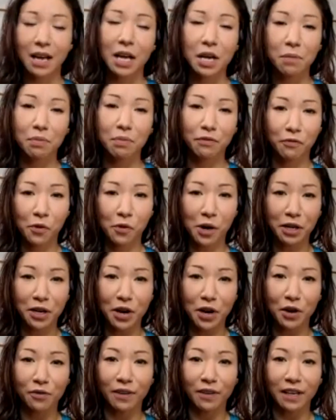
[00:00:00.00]
before
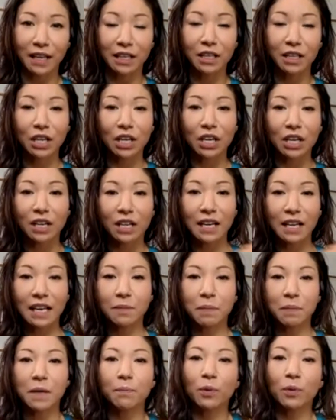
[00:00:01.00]
COVID, like
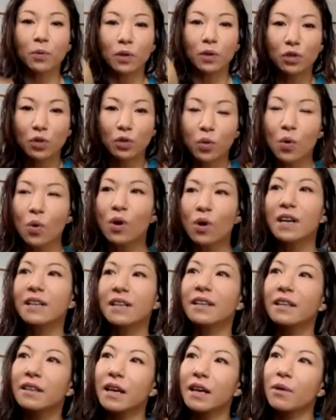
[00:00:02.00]
people would tour and
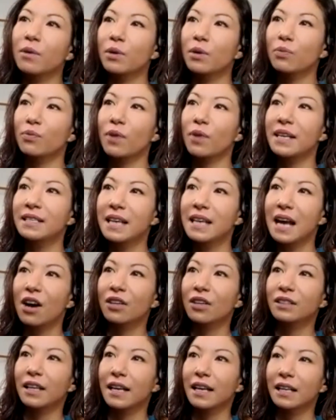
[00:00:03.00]
then they would rent
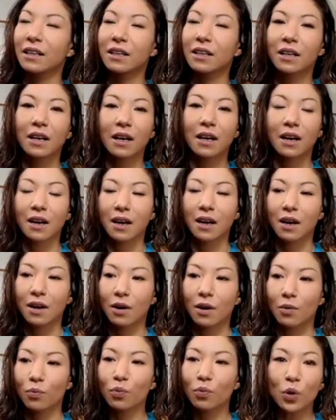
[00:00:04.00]
out like
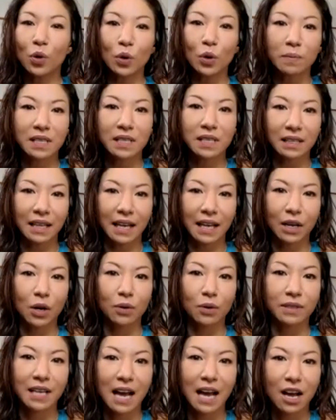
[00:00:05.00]
rooms in like
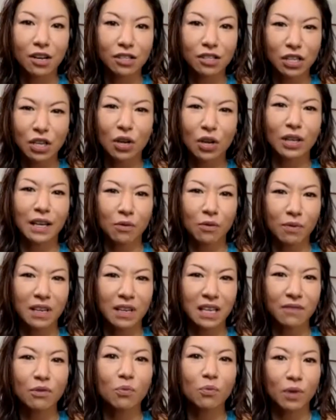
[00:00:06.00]
hotels. Like when
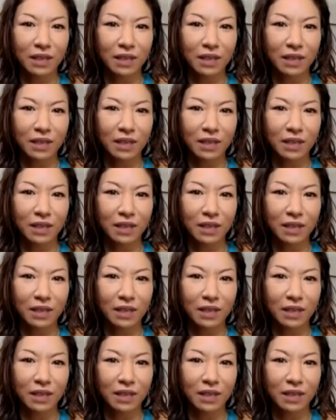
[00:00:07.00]
even when